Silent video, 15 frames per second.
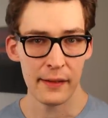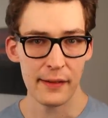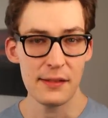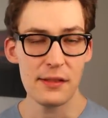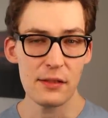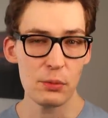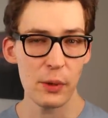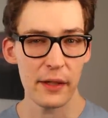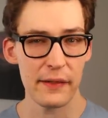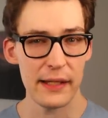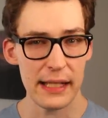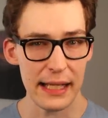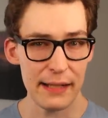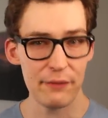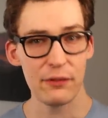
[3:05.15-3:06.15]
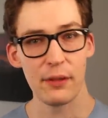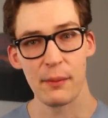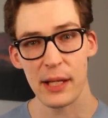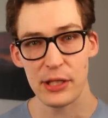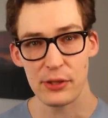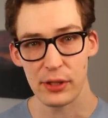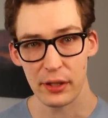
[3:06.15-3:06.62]
This is where the
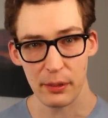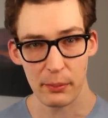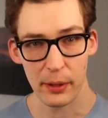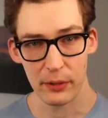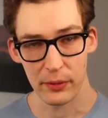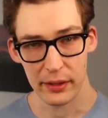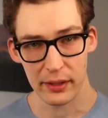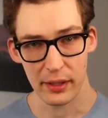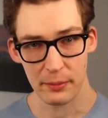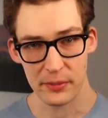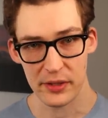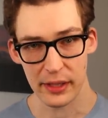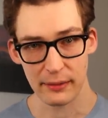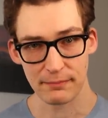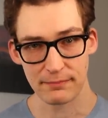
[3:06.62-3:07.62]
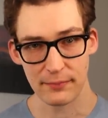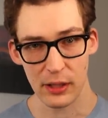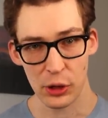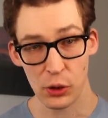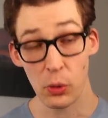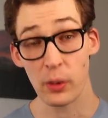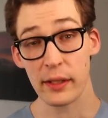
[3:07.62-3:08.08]
inflammation component comes in.
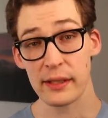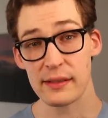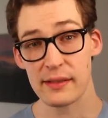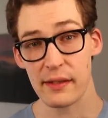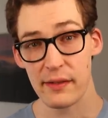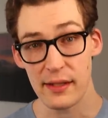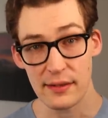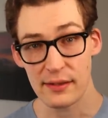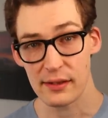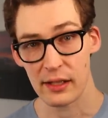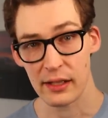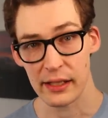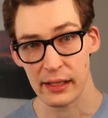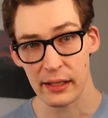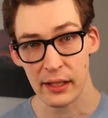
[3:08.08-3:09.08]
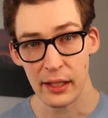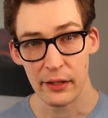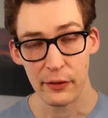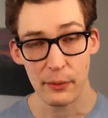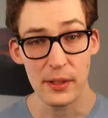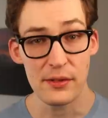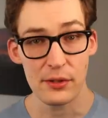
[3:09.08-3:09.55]
According to this study,
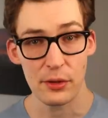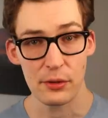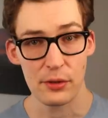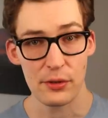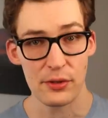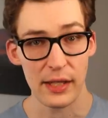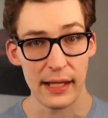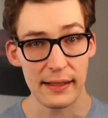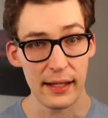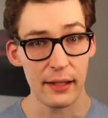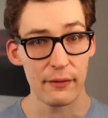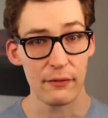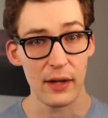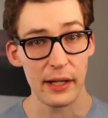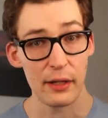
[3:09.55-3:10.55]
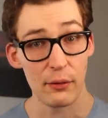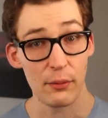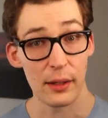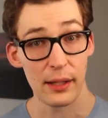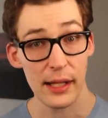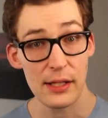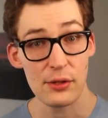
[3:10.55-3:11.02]
the researchers identified a
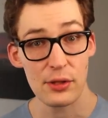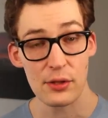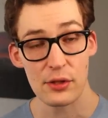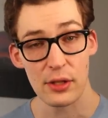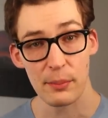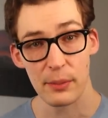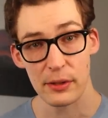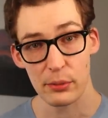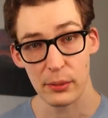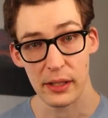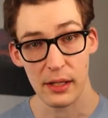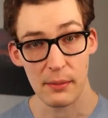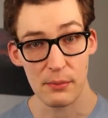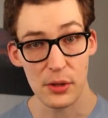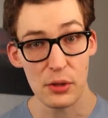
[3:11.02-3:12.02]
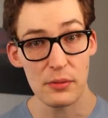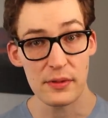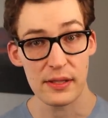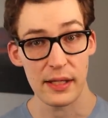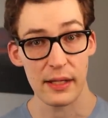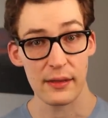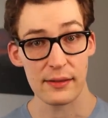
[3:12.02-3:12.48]
relationship between immune
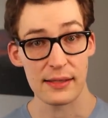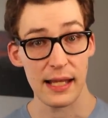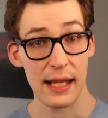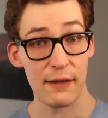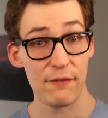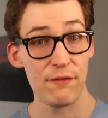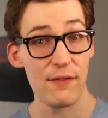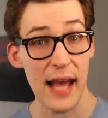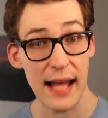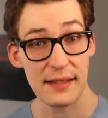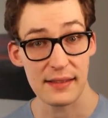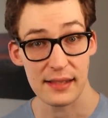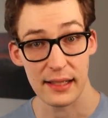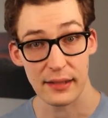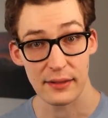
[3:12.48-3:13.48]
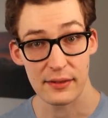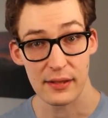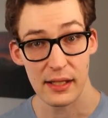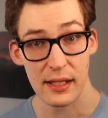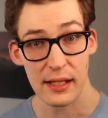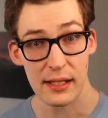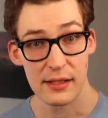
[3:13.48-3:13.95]
cells and fat cells.